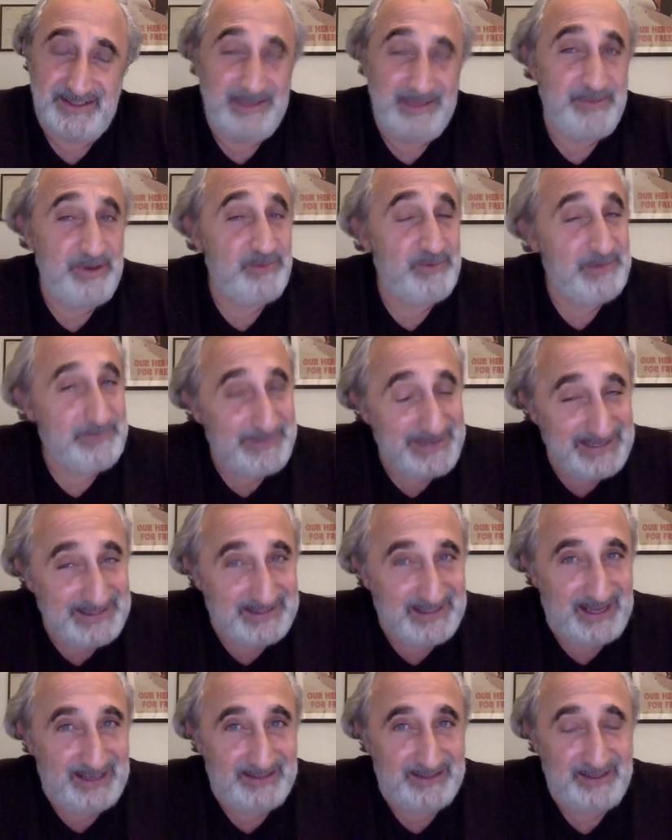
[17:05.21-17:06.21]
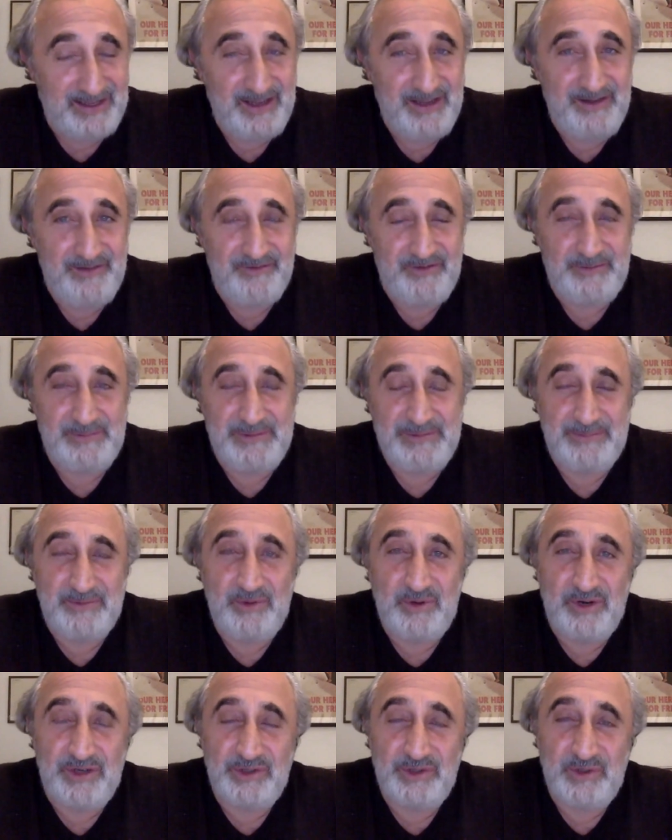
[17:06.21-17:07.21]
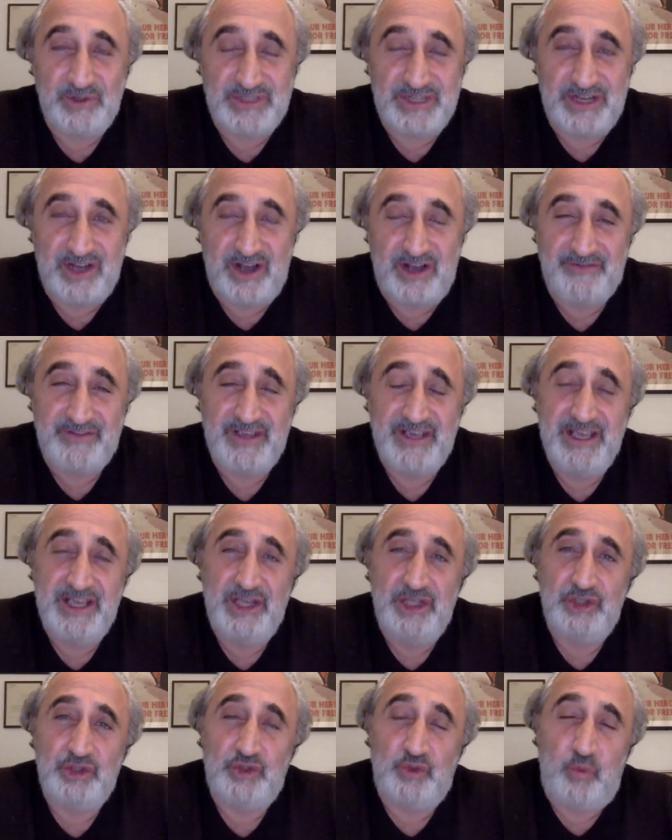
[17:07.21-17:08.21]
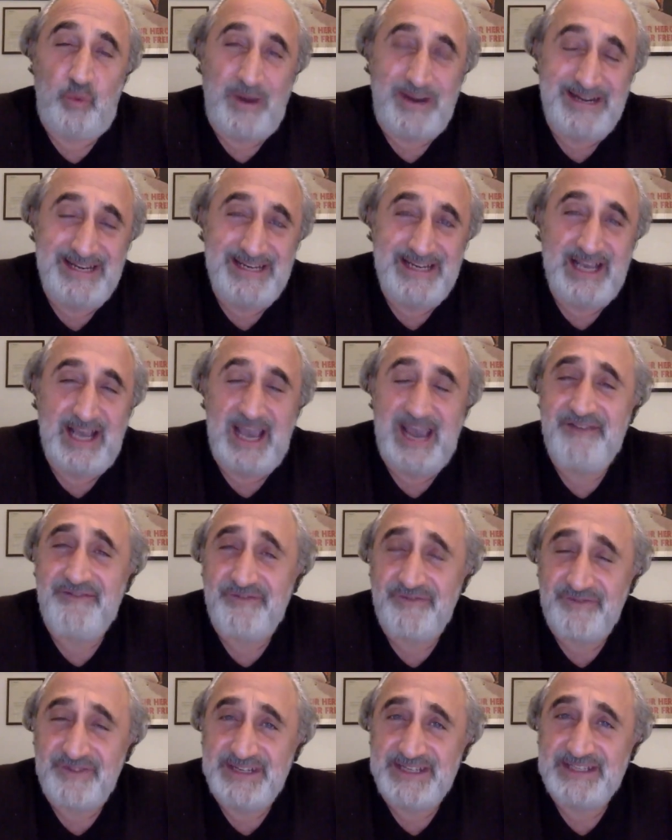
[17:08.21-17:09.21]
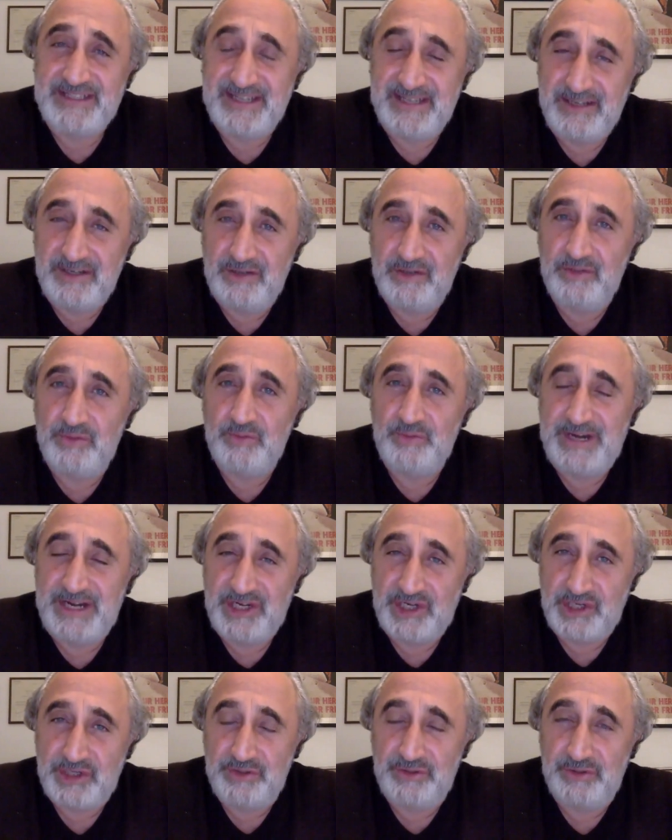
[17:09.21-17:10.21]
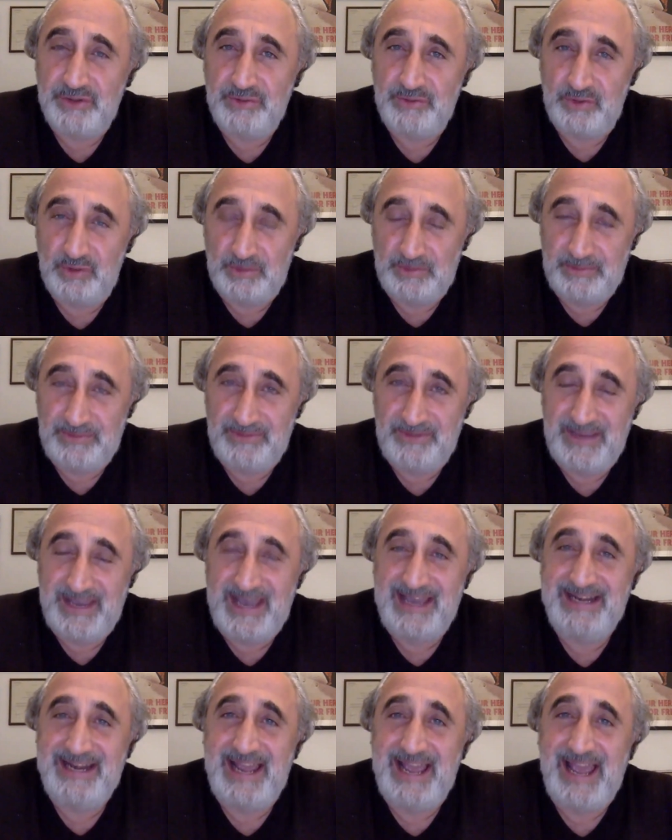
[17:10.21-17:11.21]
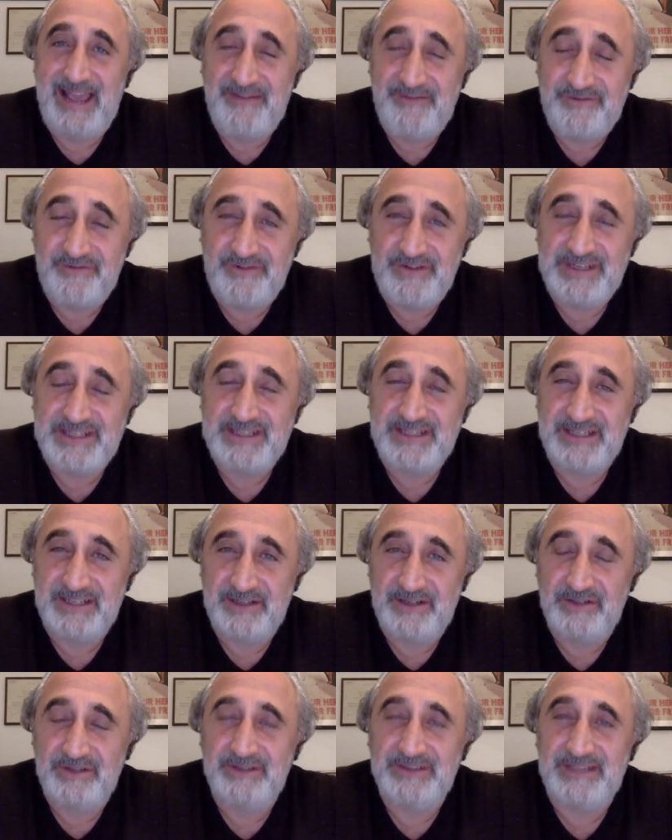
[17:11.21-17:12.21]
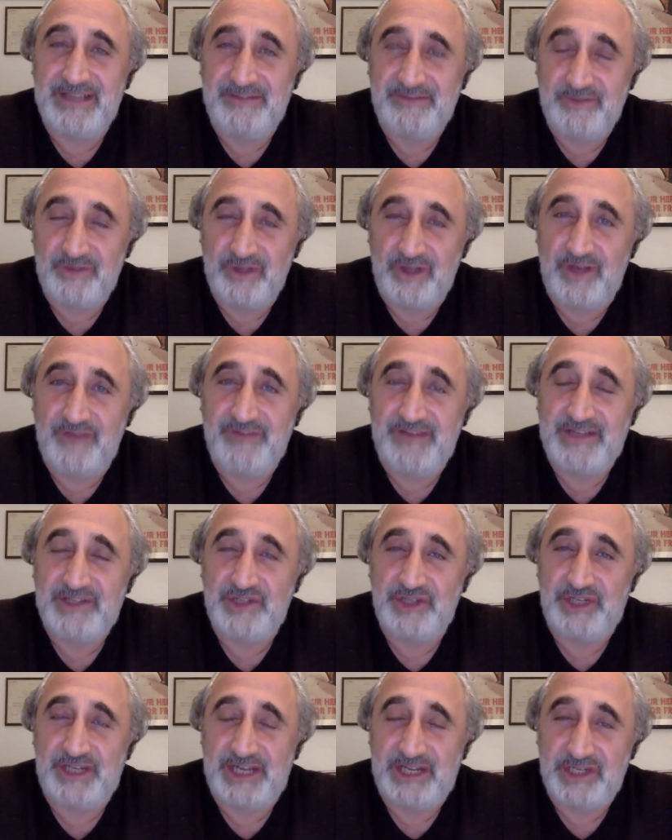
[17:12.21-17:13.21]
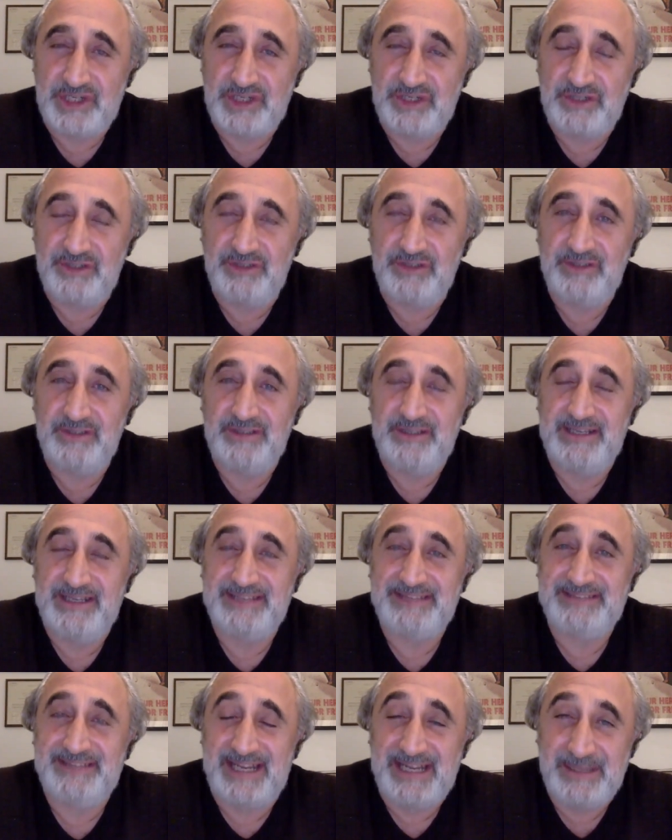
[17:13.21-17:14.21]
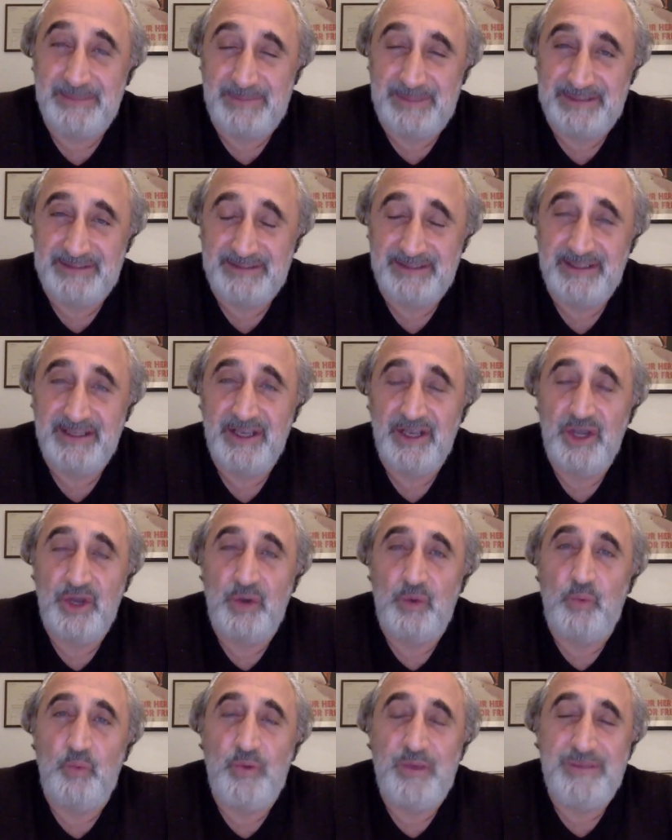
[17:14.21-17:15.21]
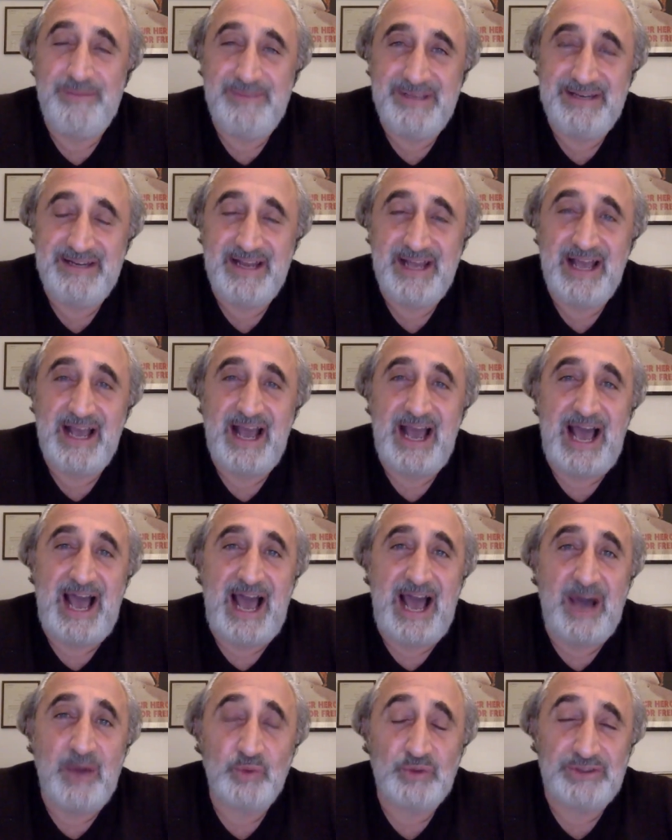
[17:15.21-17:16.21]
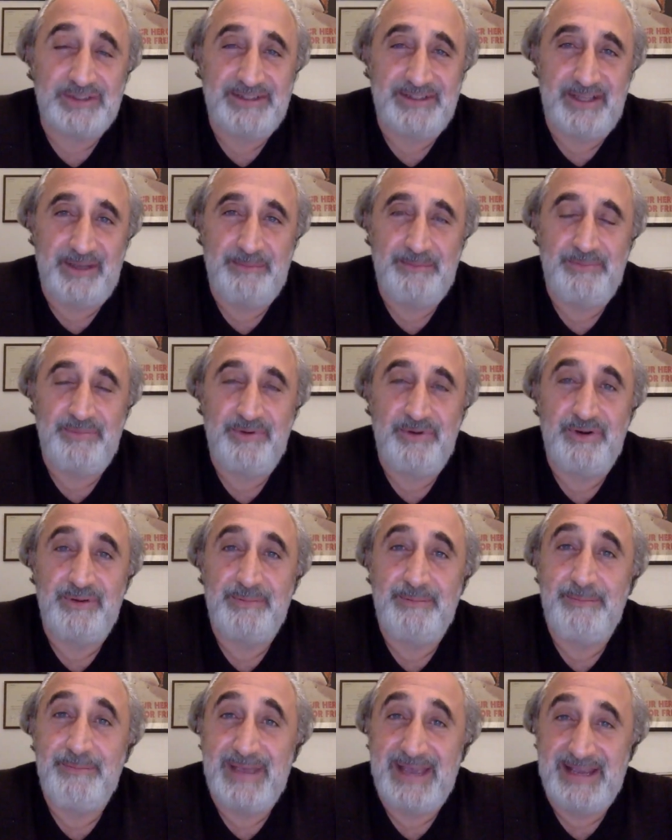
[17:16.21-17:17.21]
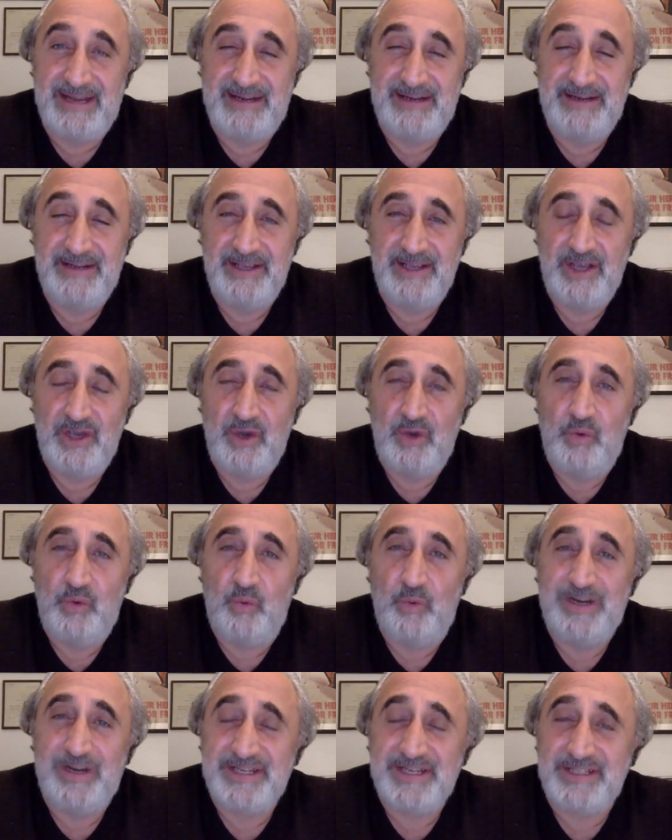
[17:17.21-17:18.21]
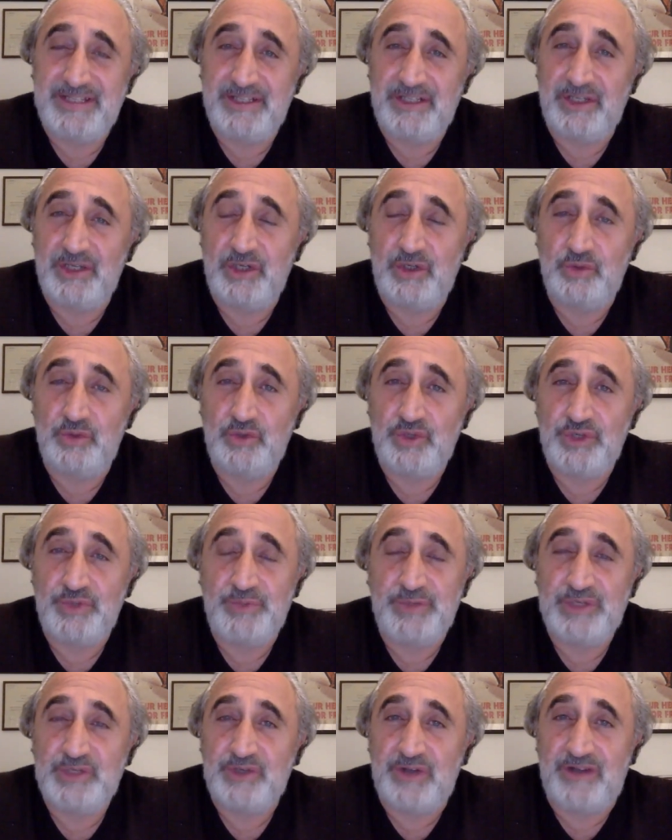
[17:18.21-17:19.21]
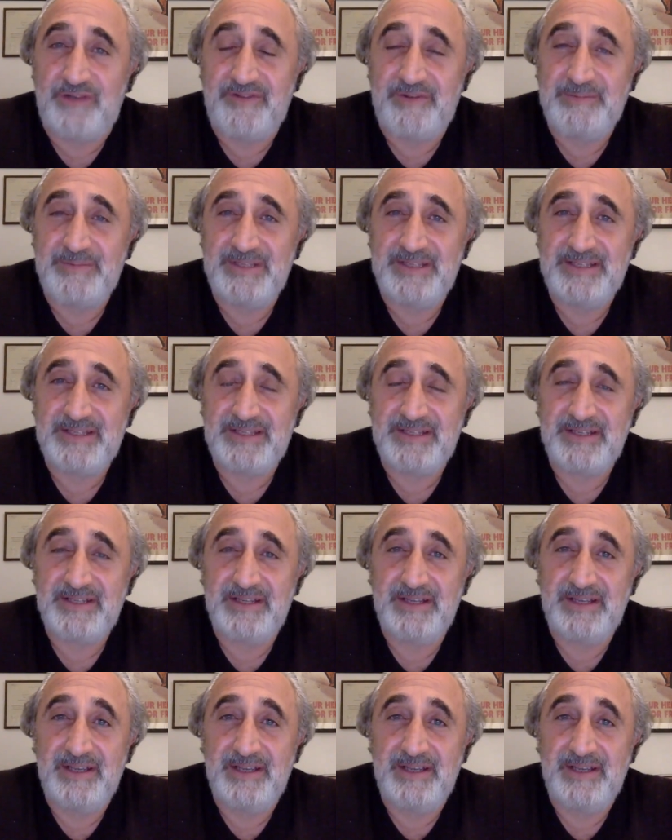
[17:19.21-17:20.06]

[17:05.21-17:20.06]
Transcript: Let me repeat that for people who are dozing off 20 every single racial group and every single level of educational attainment women outnumber men what is the conclusion we draw from this